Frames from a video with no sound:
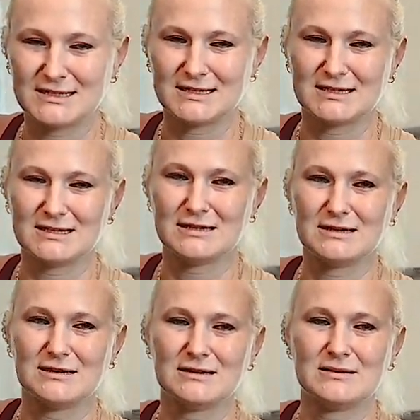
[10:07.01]

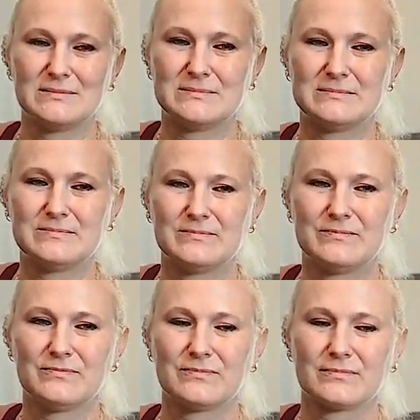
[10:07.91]

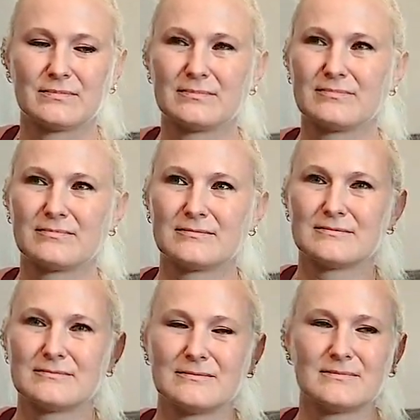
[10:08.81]
(not speaking)